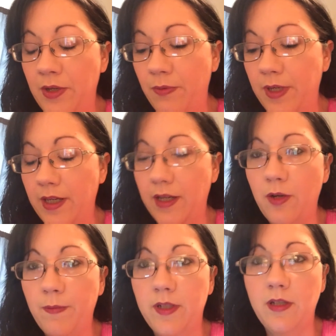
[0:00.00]
when I
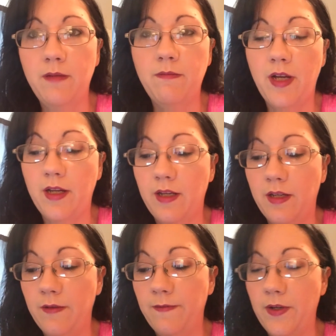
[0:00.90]
opened up my
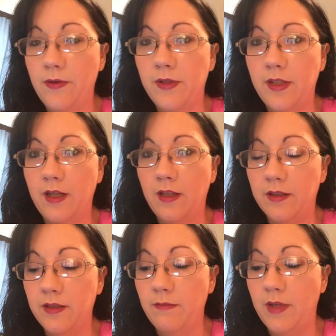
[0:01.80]
phone and I
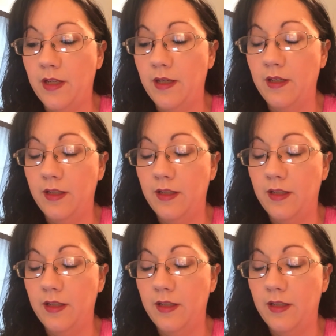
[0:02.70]
looked at my,